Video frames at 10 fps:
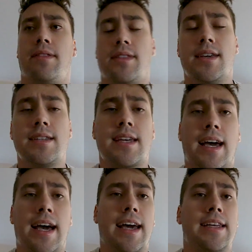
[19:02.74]
These
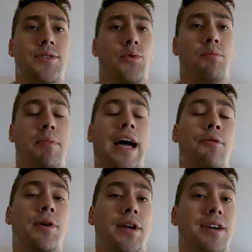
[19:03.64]
guys were buy
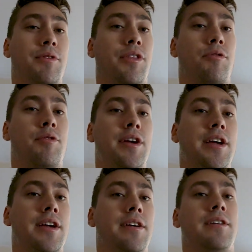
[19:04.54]
one get one
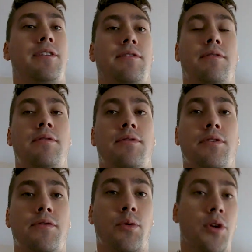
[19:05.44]
free for
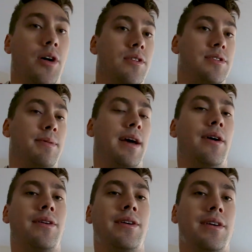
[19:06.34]
$4 a
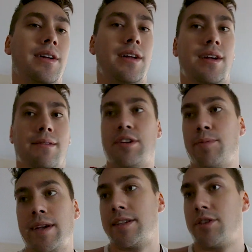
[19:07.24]
pound, which
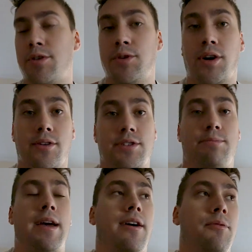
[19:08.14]
makes it $2 a
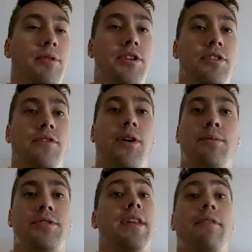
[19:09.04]
pound, which you
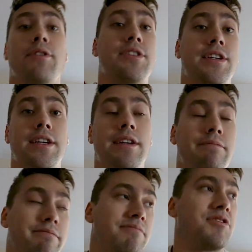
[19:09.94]
almost never see
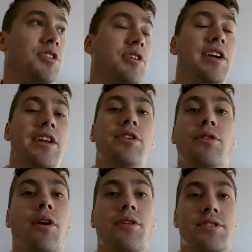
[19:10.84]
turkey at
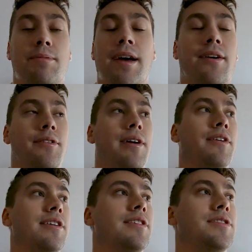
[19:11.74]
$2 a pound
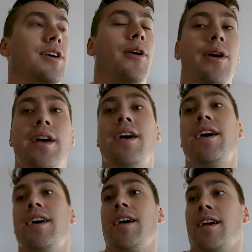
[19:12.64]
around here. So
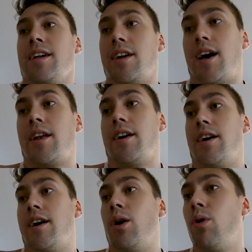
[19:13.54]
got
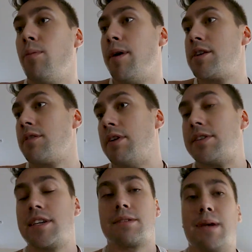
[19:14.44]
a whole bunch of
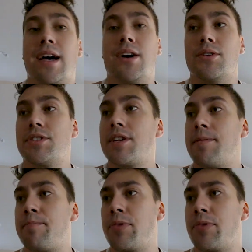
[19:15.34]
it, 6 pounds.